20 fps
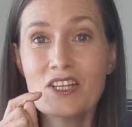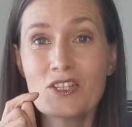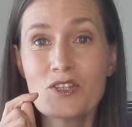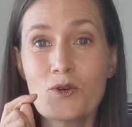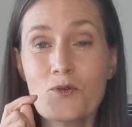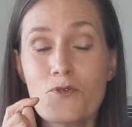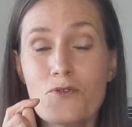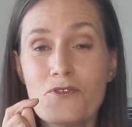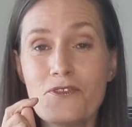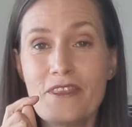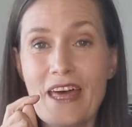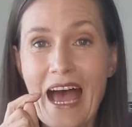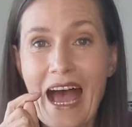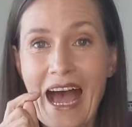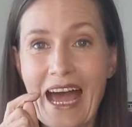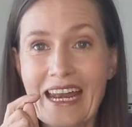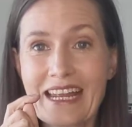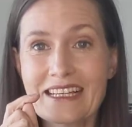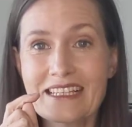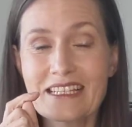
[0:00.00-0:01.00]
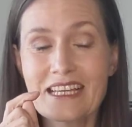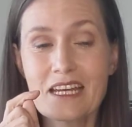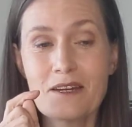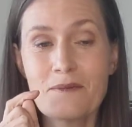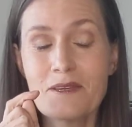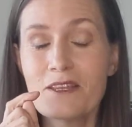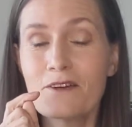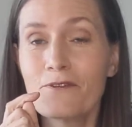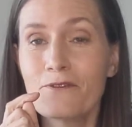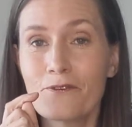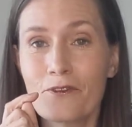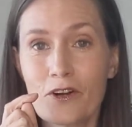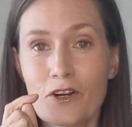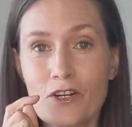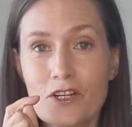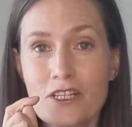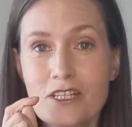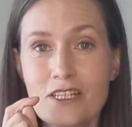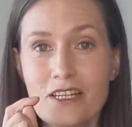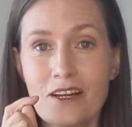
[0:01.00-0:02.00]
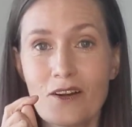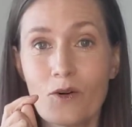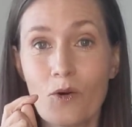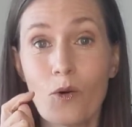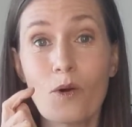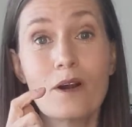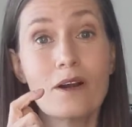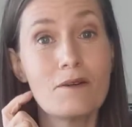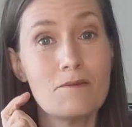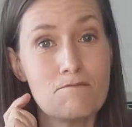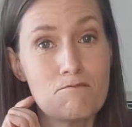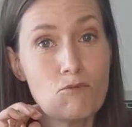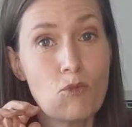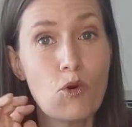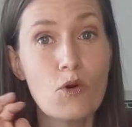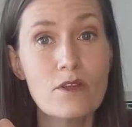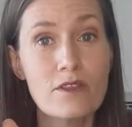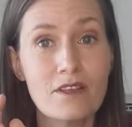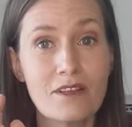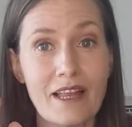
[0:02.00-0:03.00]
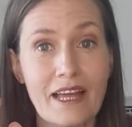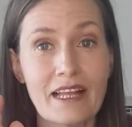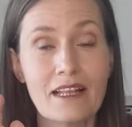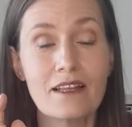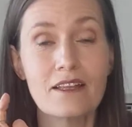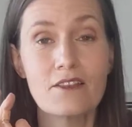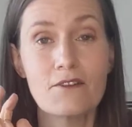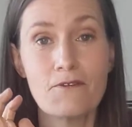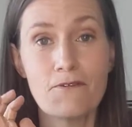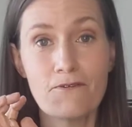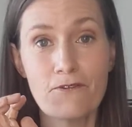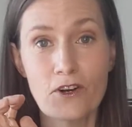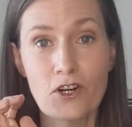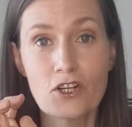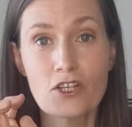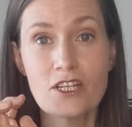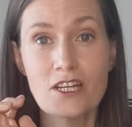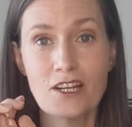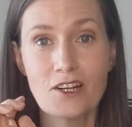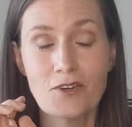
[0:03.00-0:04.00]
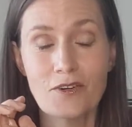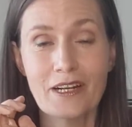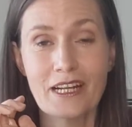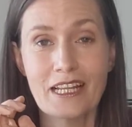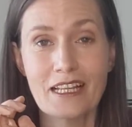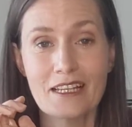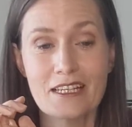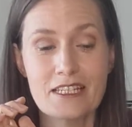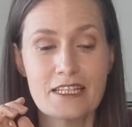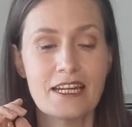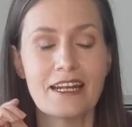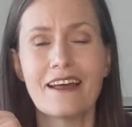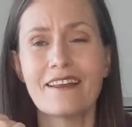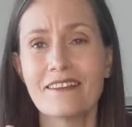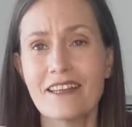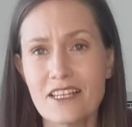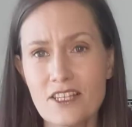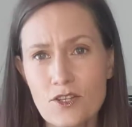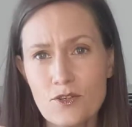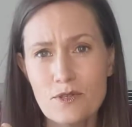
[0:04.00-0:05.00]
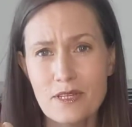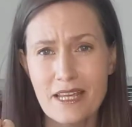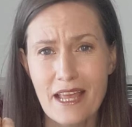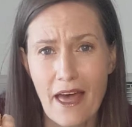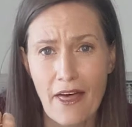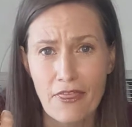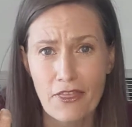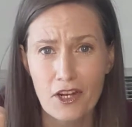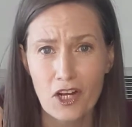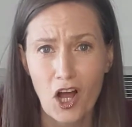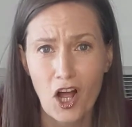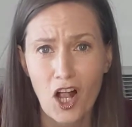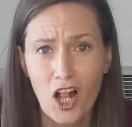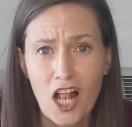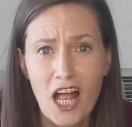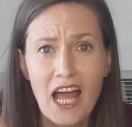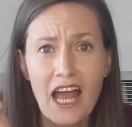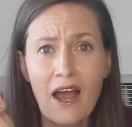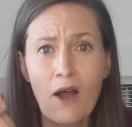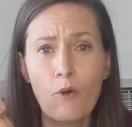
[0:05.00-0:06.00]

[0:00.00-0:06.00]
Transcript: So that is going to be the first, or more than likely the first ingredient listed, unless you see ethanol,